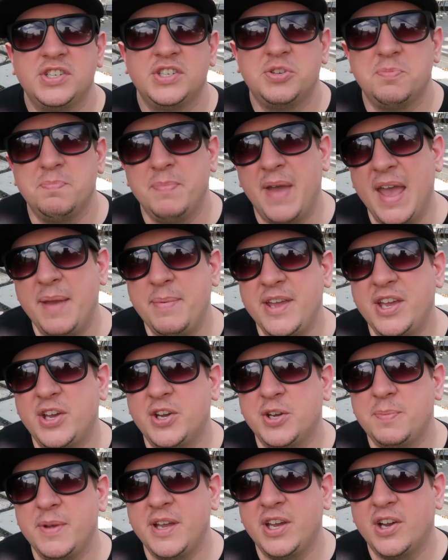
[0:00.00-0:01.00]
She maybe
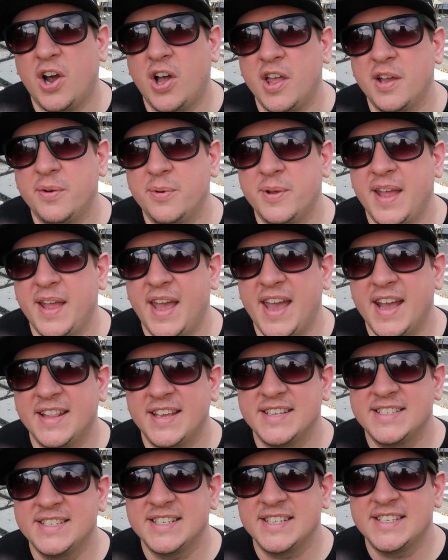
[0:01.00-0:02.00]
could be calling with a hand
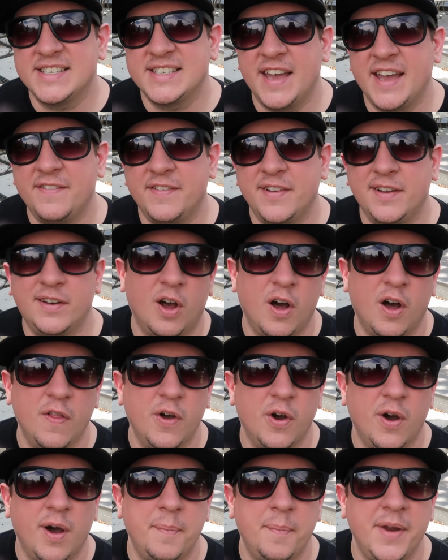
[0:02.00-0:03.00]
like 6-7,
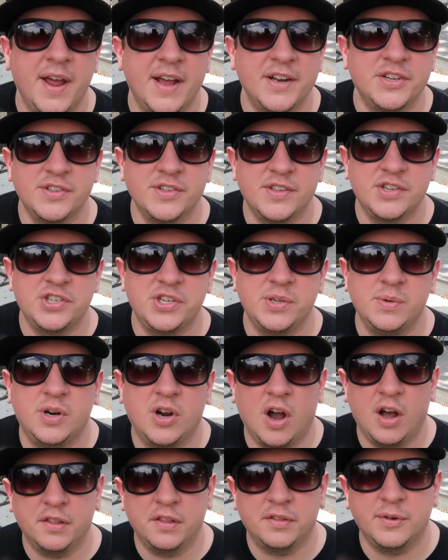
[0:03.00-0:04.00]
although I'm not sure that she would
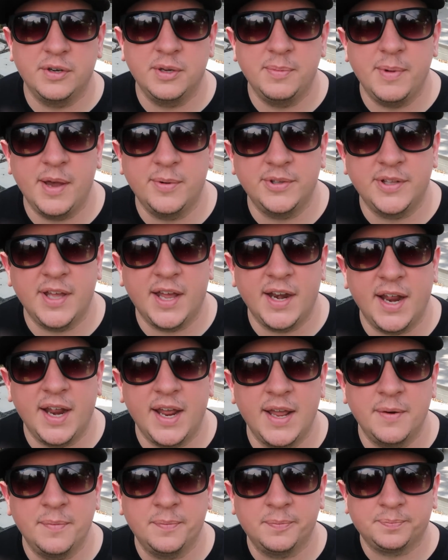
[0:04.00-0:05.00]
call a 3-bet with that
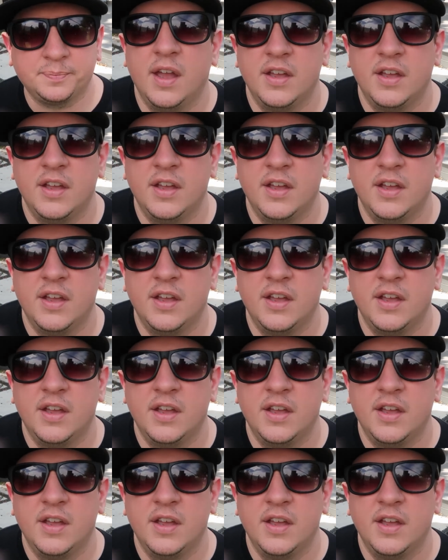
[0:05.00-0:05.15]
hand.